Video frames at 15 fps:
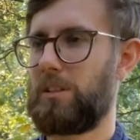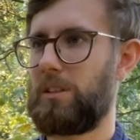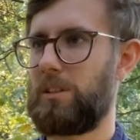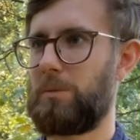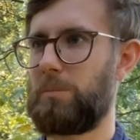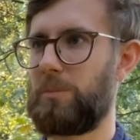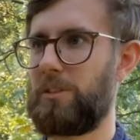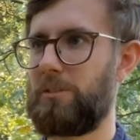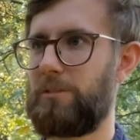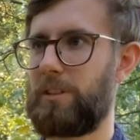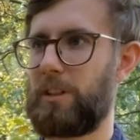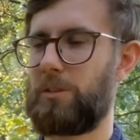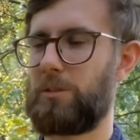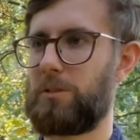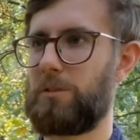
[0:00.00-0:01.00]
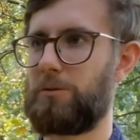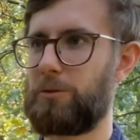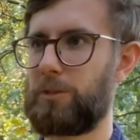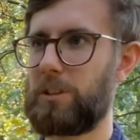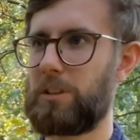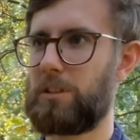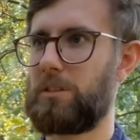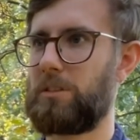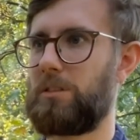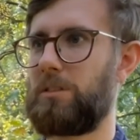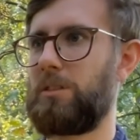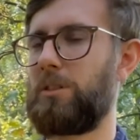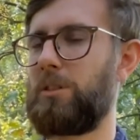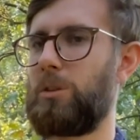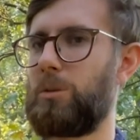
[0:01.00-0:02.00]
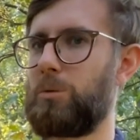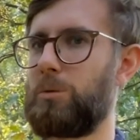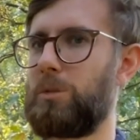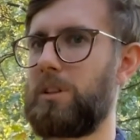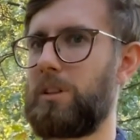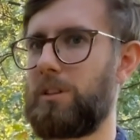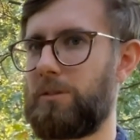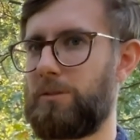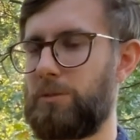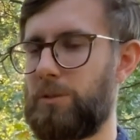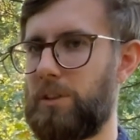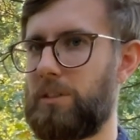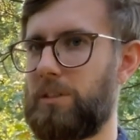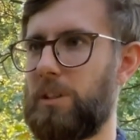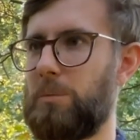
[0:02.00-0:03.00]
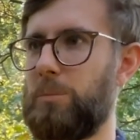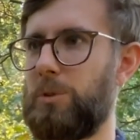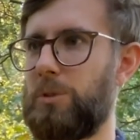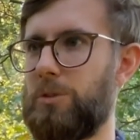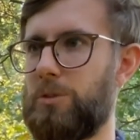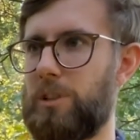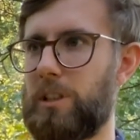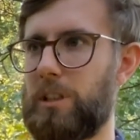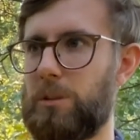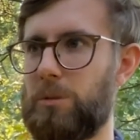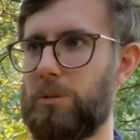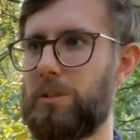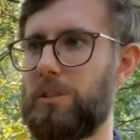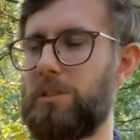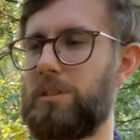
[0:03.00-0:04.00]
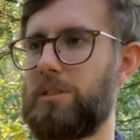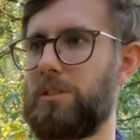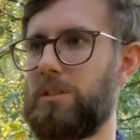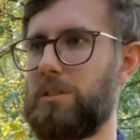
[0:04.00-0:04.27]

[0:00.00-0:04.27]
effects of risks, including, for example, drought,